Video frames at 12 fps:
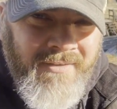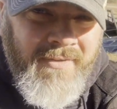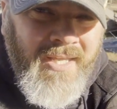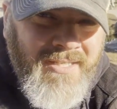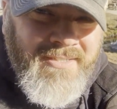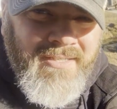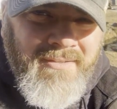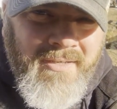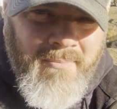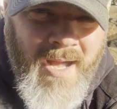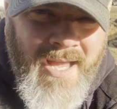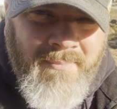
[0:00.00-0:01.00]
Now, if you can't tell
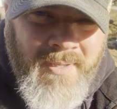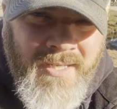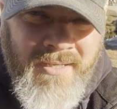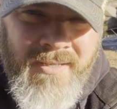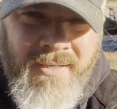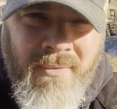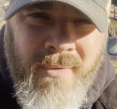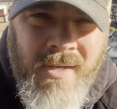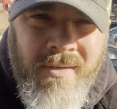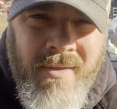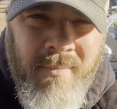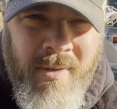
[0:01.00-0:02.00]
here behind me, we
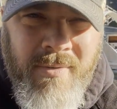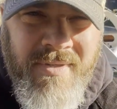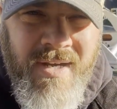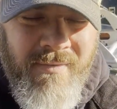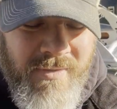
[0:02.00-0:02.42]
got another boat